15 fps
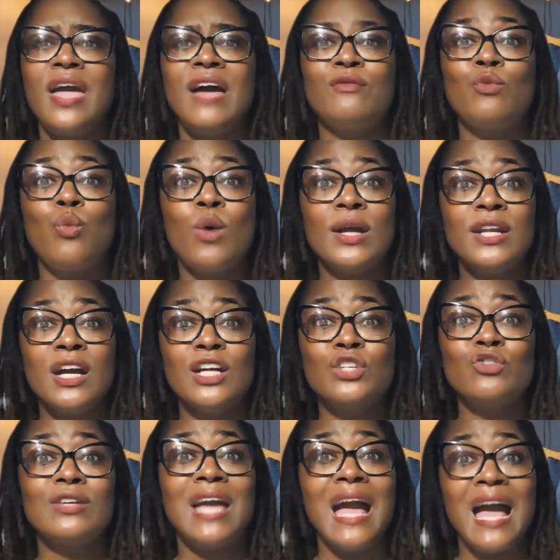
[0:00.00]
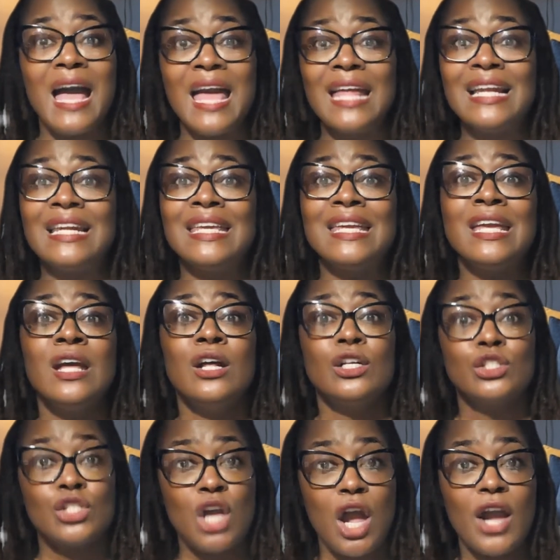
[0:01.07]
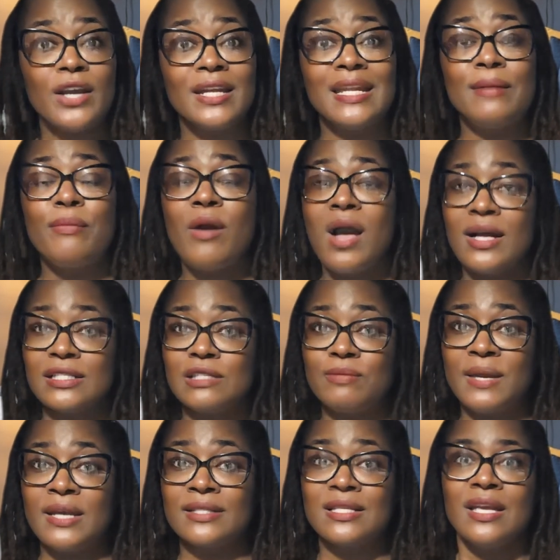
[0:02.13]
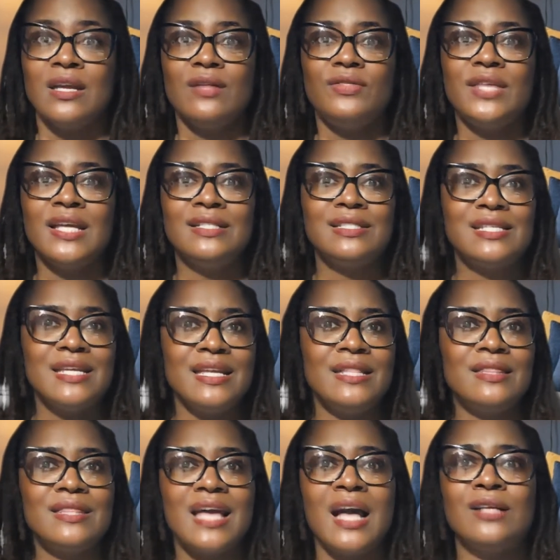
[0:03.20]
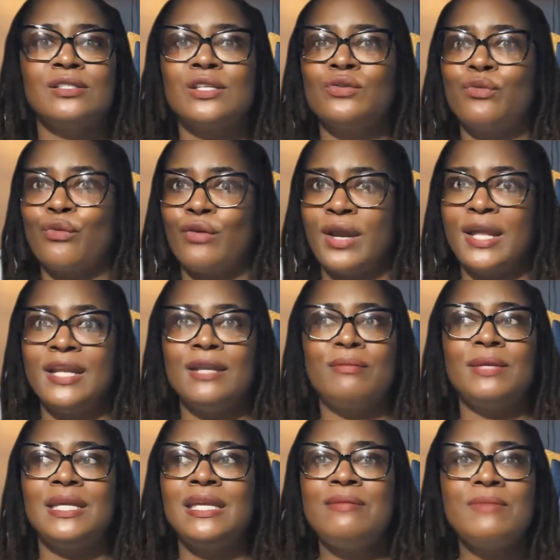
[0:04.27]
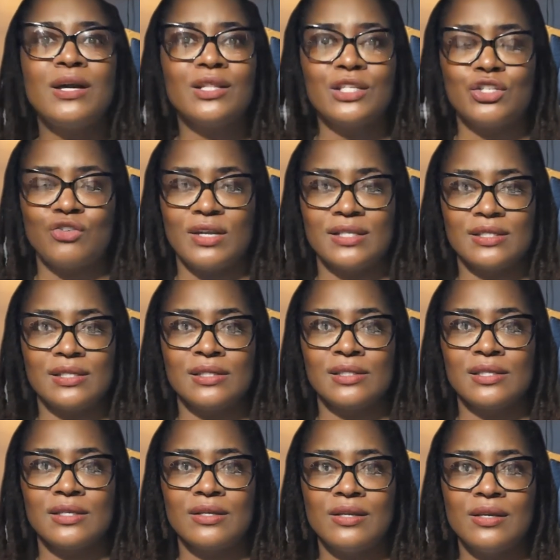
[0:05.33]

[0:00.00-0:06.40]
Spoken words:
have 100 highly targeted prospects than 10,000 random email addresses